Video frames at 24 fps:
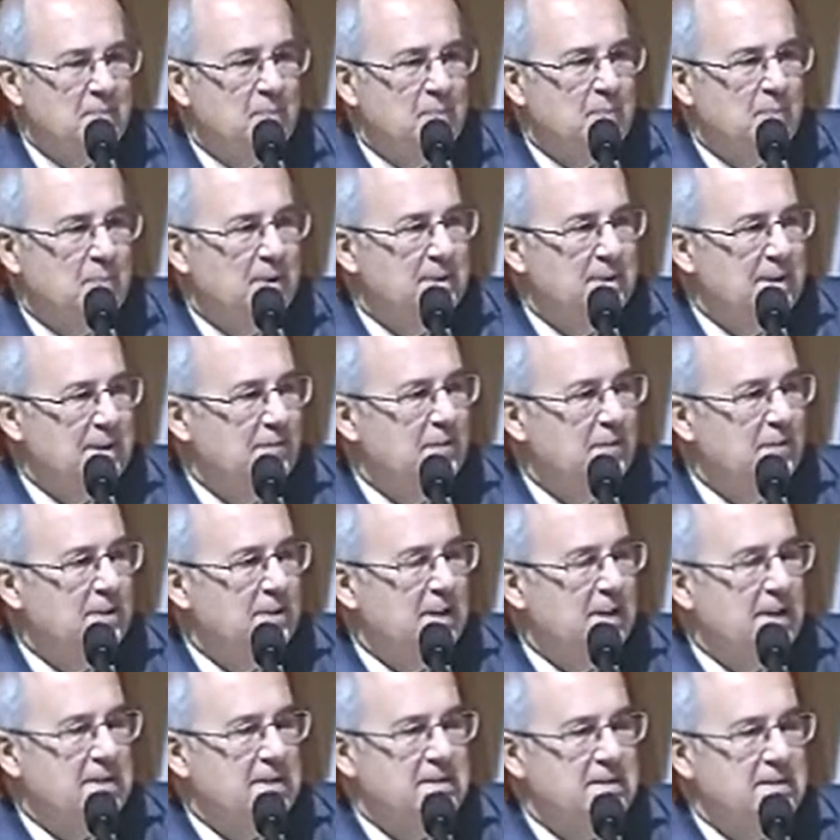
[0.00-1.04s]
but
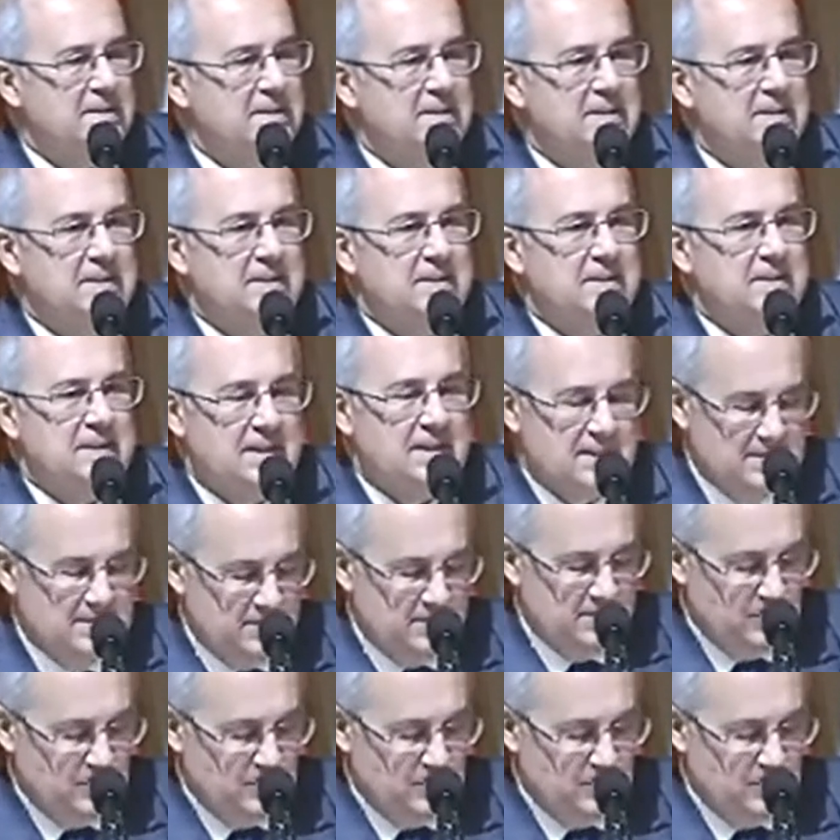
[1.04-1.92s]
nevertheless, it does